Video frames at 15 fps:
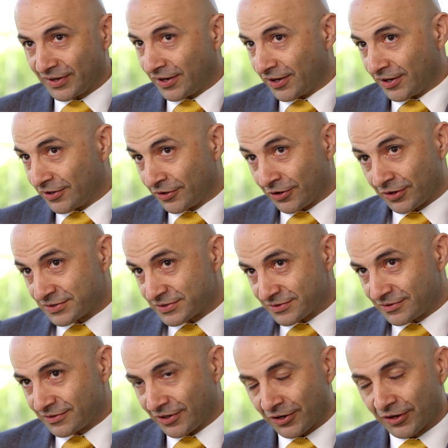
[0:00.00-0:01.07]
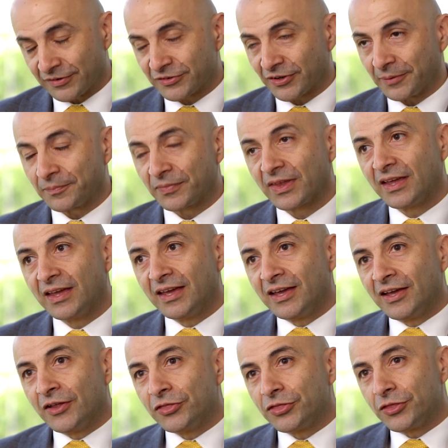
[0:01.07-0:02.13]
uh, last a lifetime.
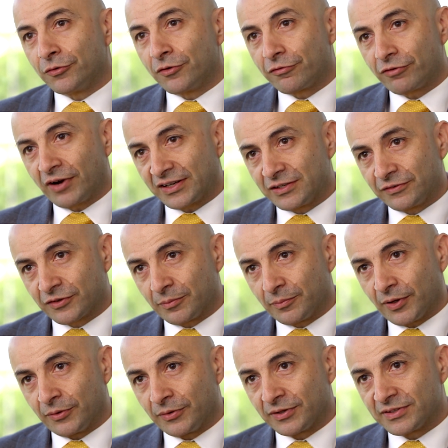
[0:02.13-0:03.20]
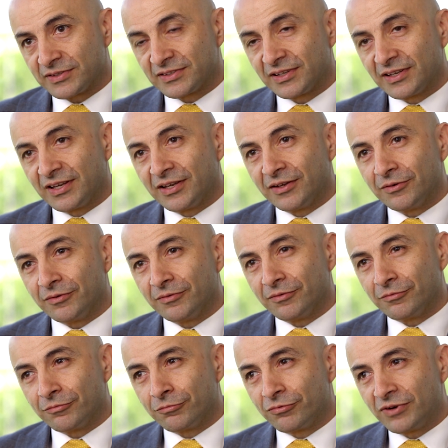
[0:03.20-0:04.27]
The refractive component
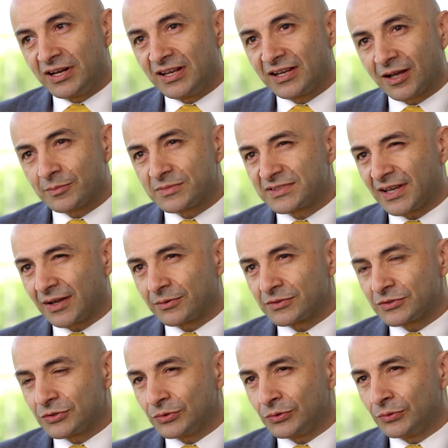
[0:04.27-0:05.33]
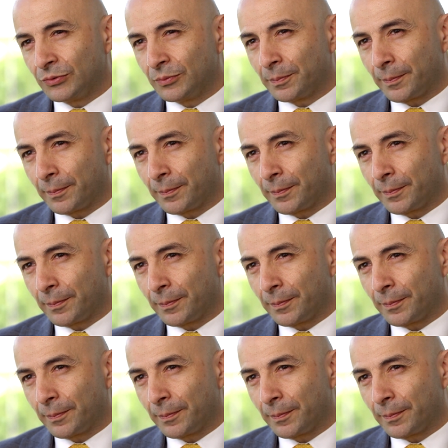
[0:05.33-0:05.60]
really comes down to